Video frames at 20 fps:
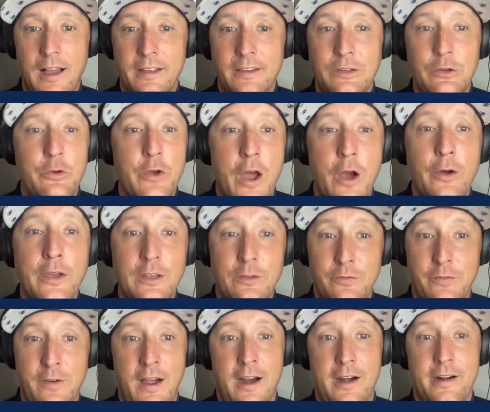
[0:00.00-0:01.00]
He's
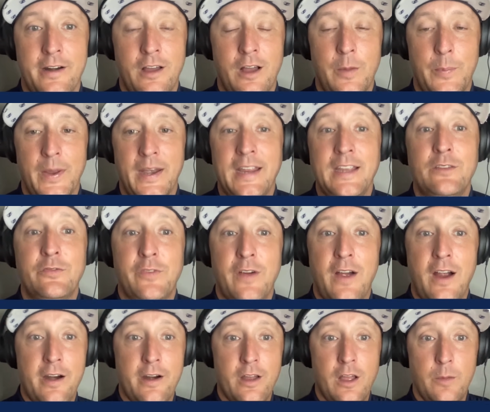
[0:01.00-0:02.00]
fired up, and he's
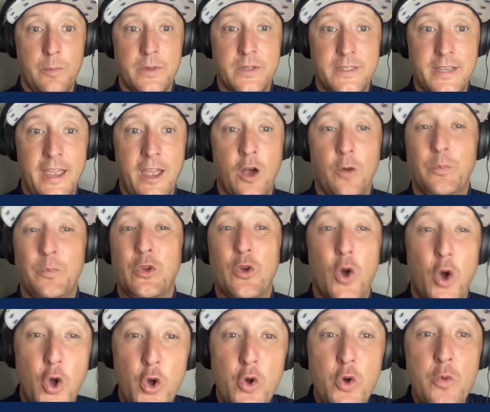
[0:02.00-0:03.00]
fired up to help
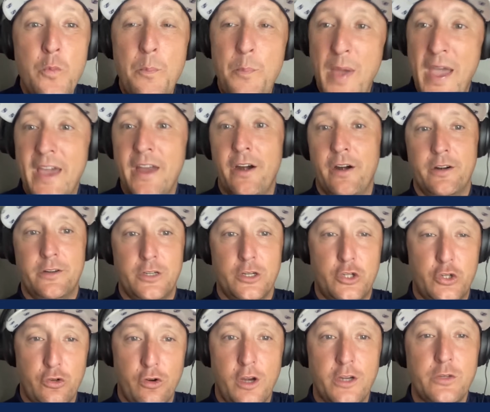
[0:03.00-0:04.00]
you. Who better to
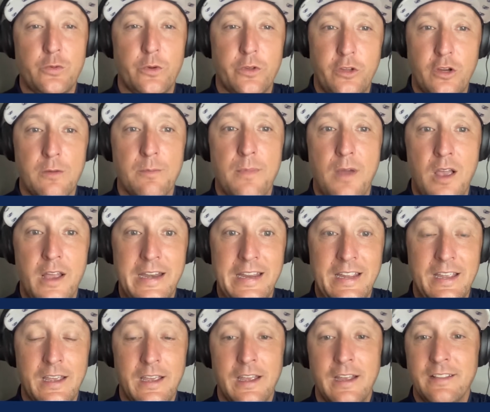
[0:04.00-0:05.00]
trust with your
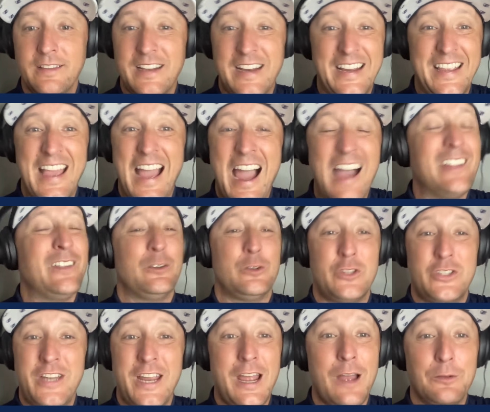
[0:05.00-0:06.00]
money than a guy that'll
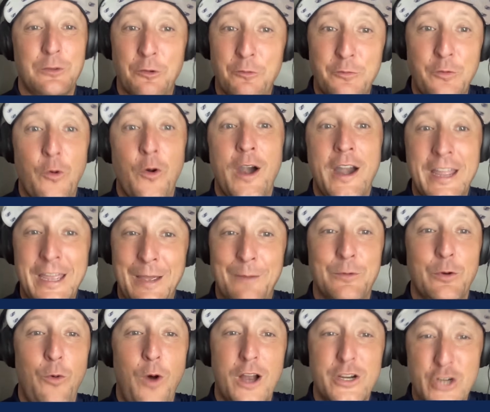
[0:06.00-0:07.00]
stay up till 4
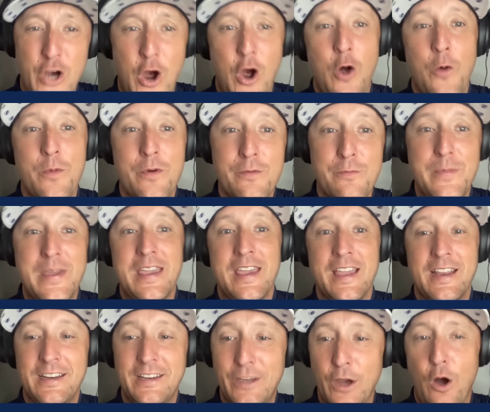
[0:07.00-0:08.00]
a.m. to watch Auburn
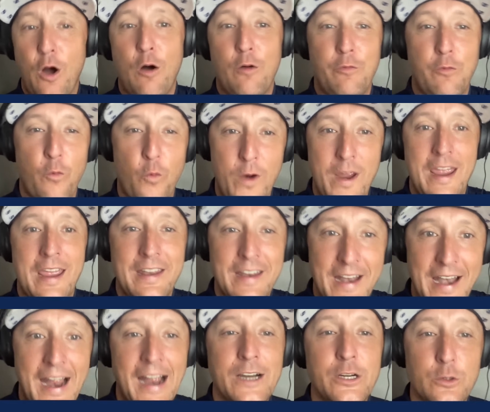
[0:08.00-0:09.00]
men golf win
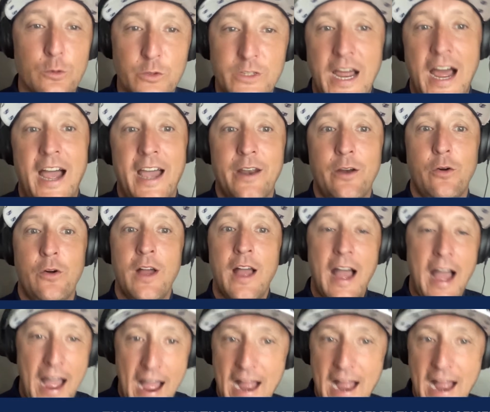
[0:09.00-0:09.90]
the national title?